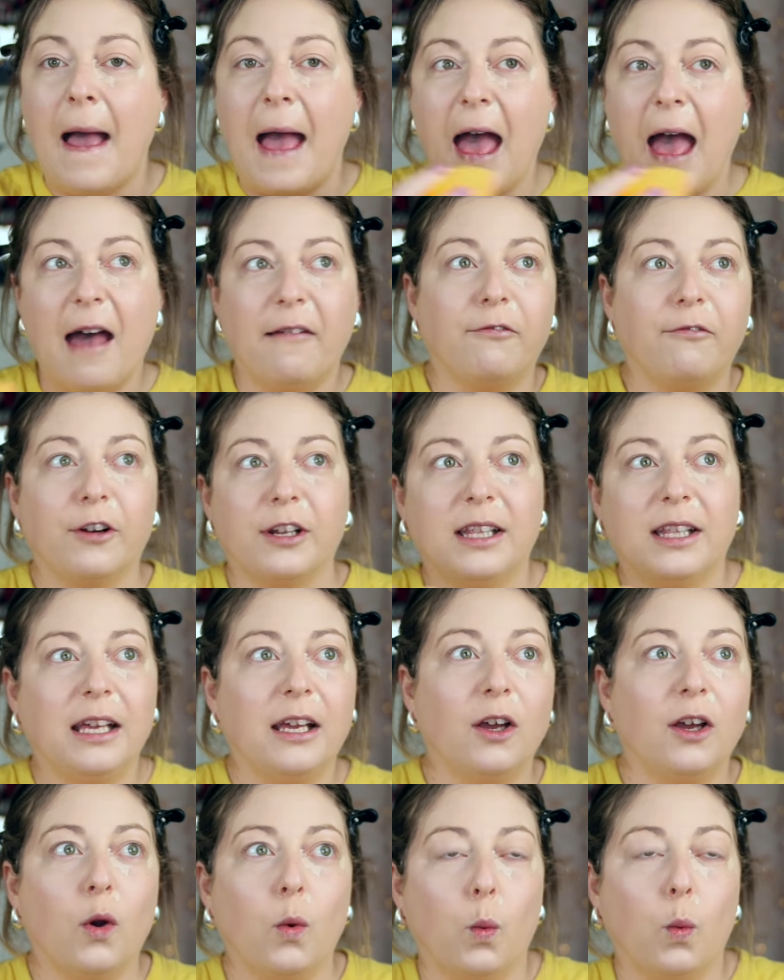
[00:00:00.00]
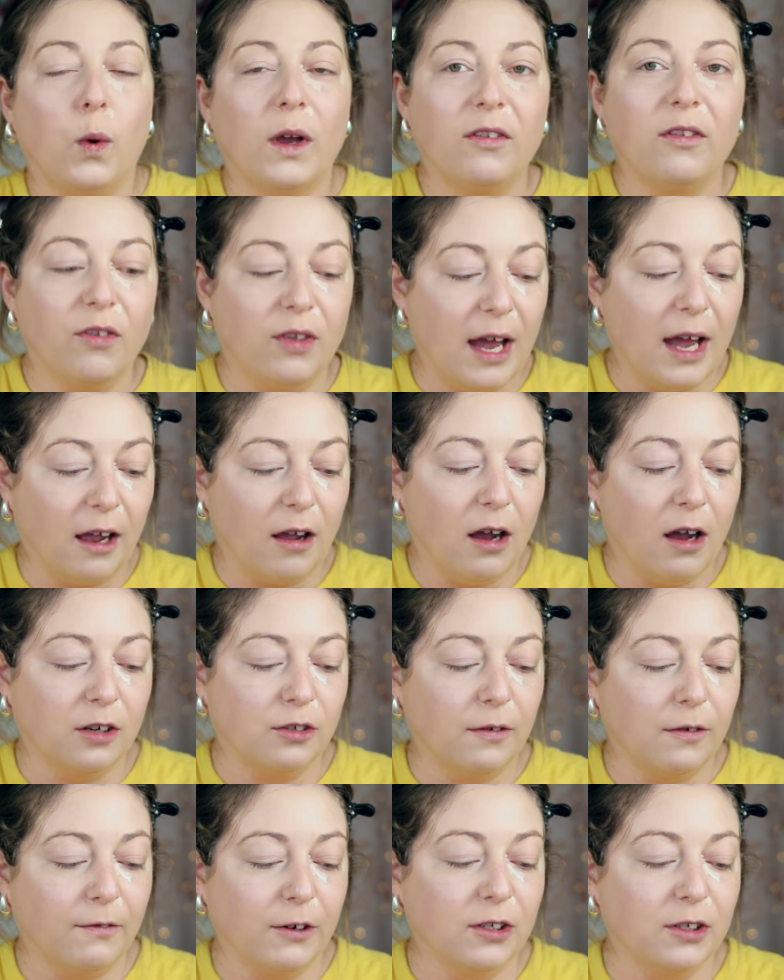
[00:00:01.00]
everything with that
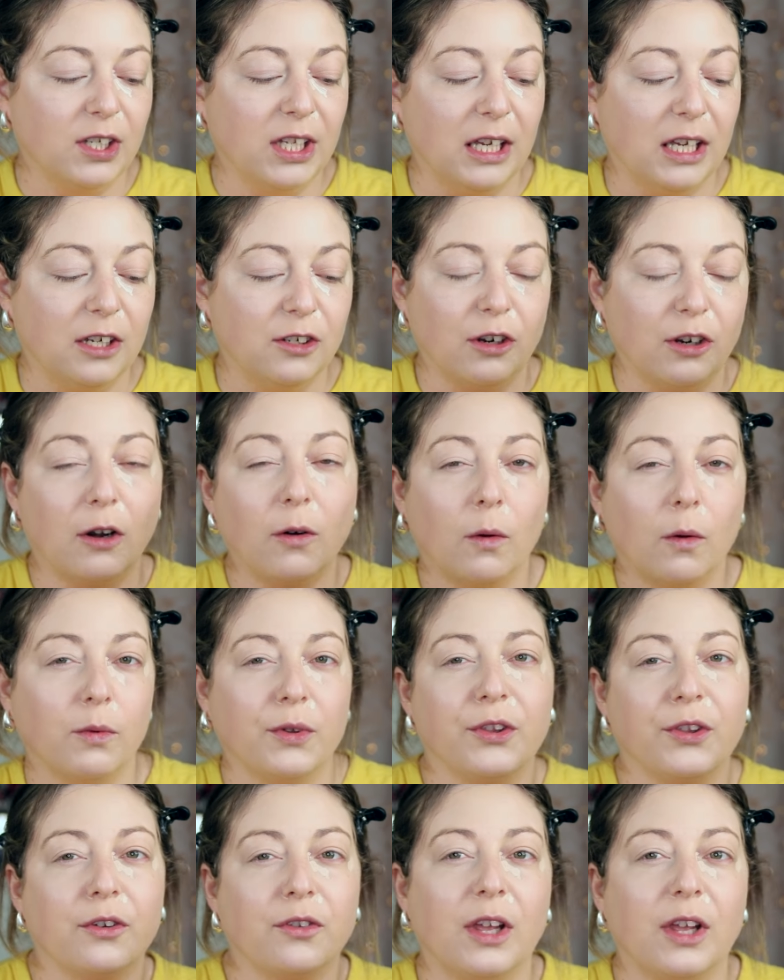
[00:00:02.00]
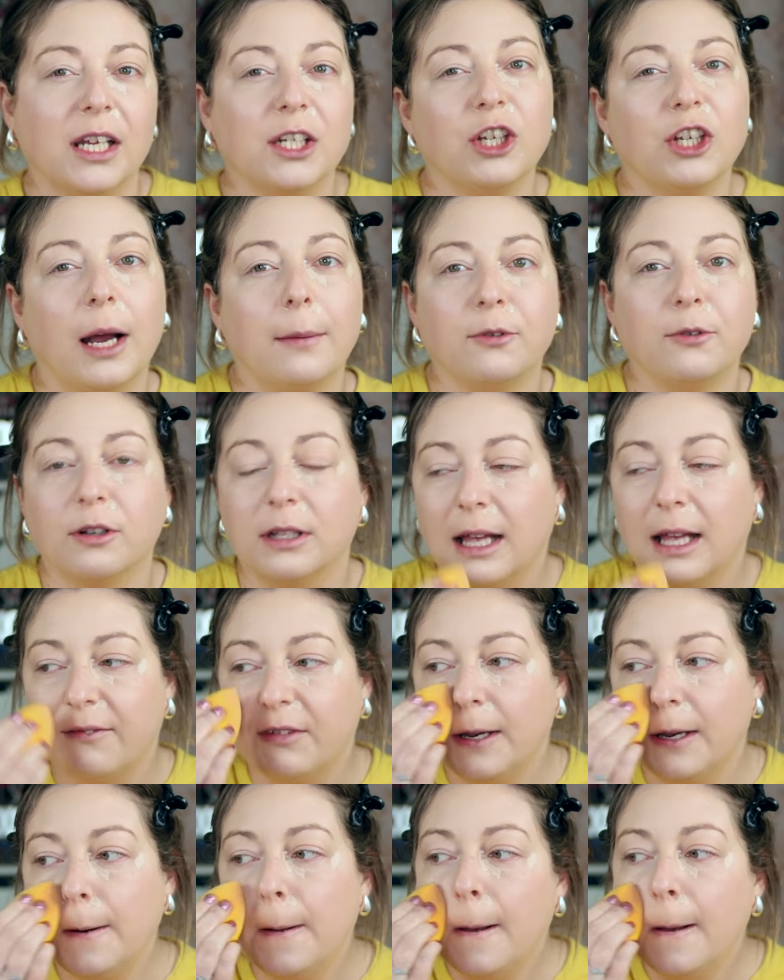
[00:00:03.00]
controversy in general with their like Chapter
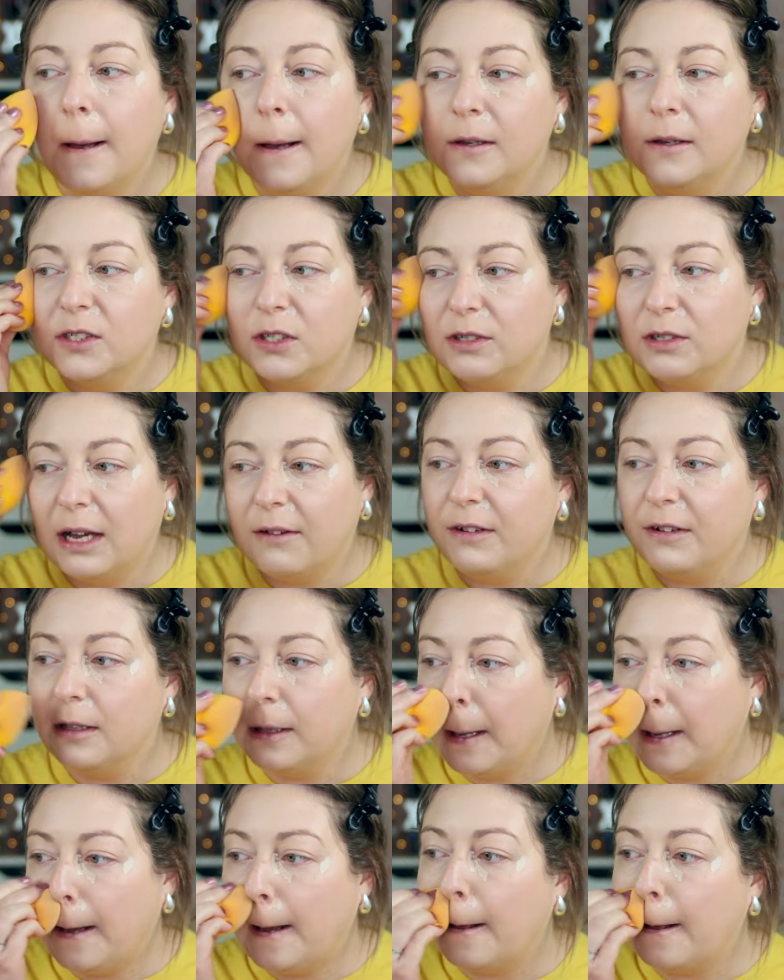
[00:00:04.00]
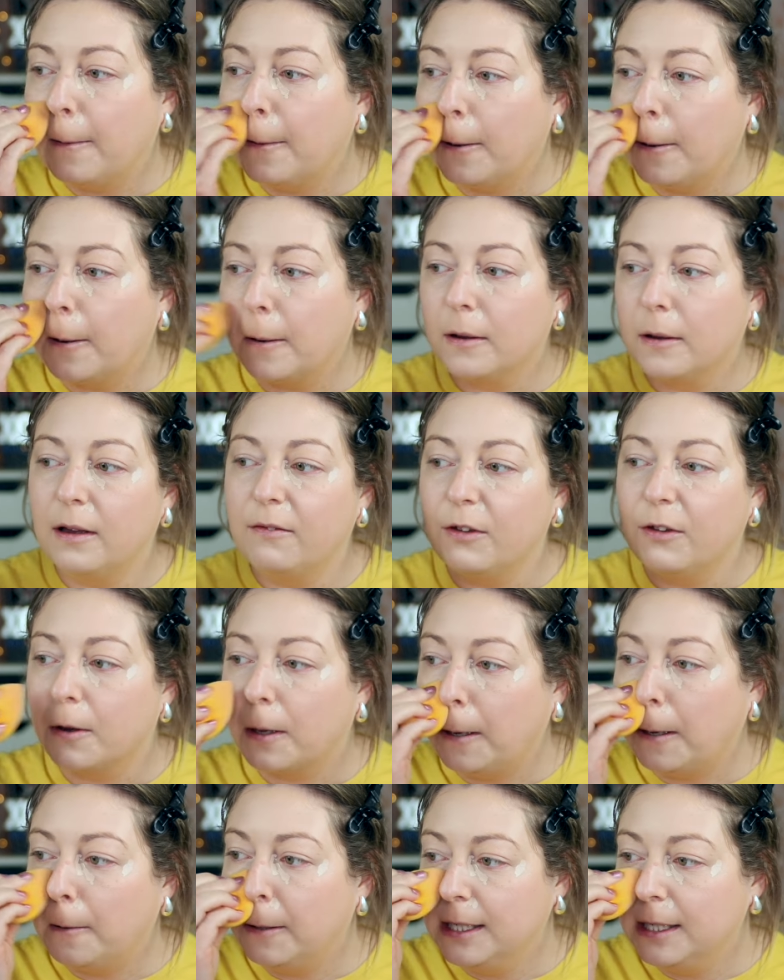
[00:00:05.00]
11. So definitely, if you're
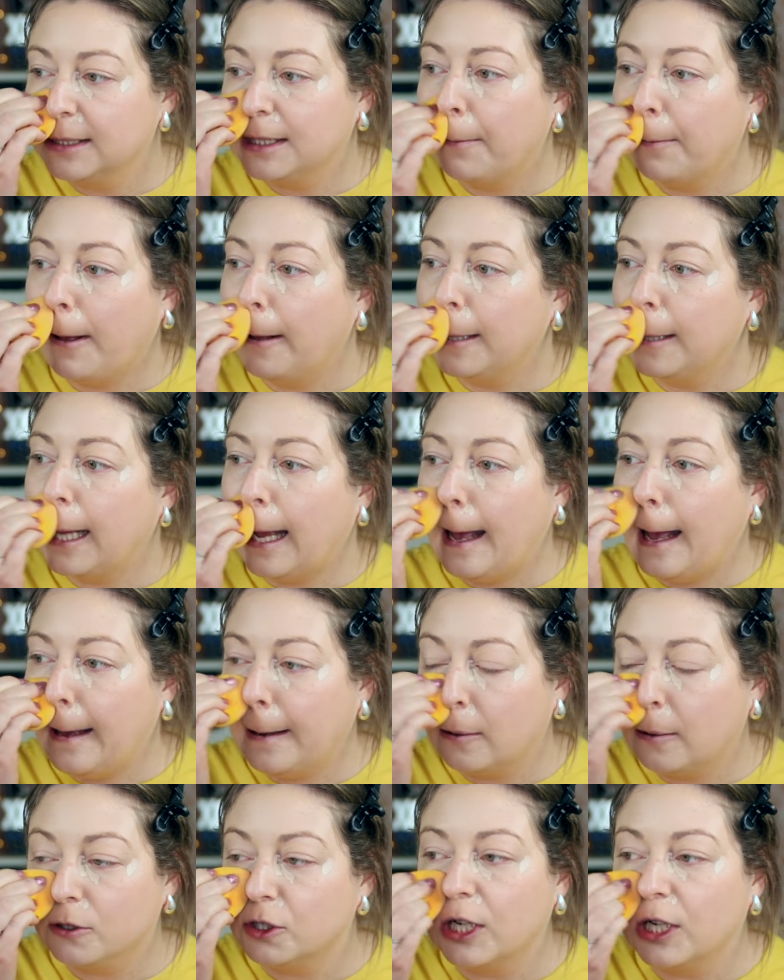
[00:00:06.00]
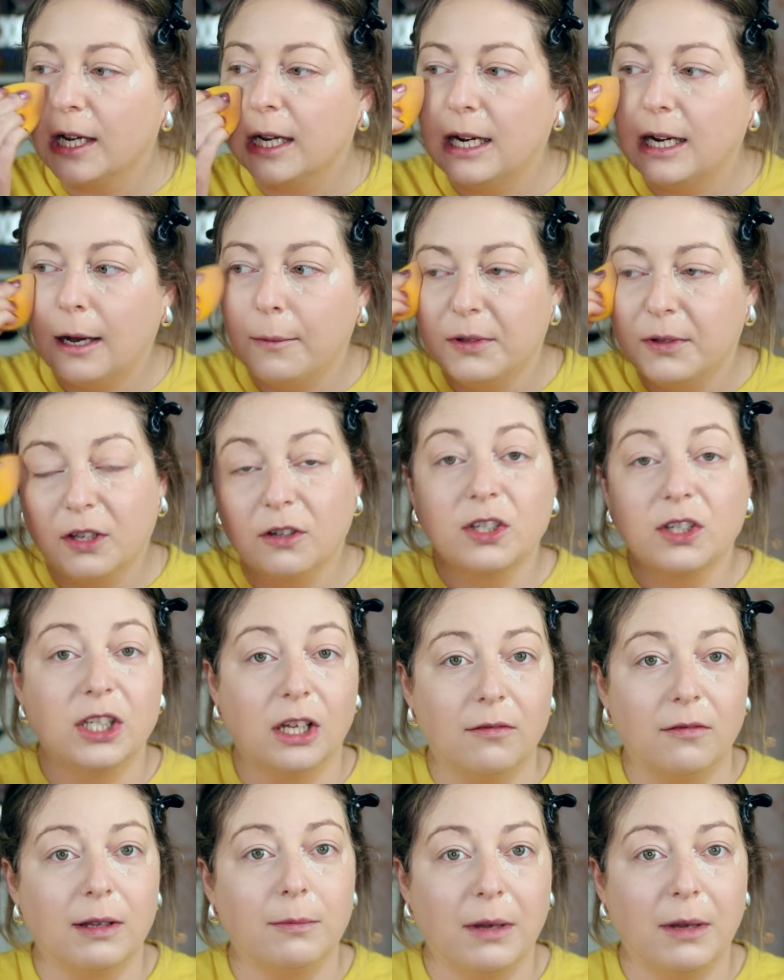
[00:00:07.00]
curious about that, go check it out, but they're
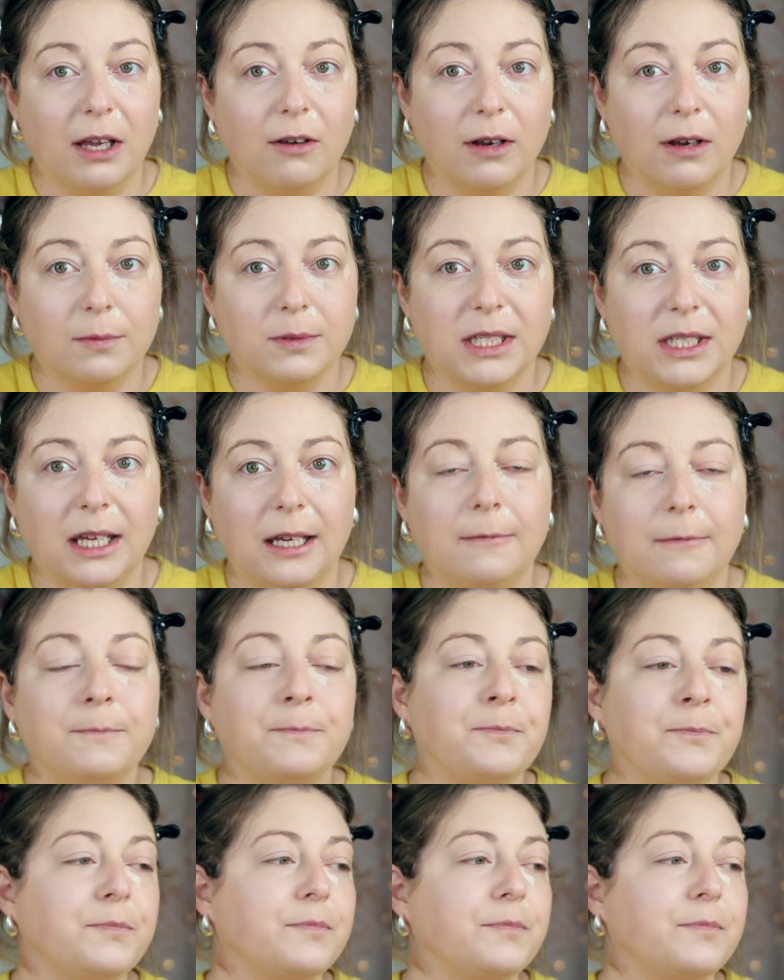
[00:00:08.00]
still in bankruptcy.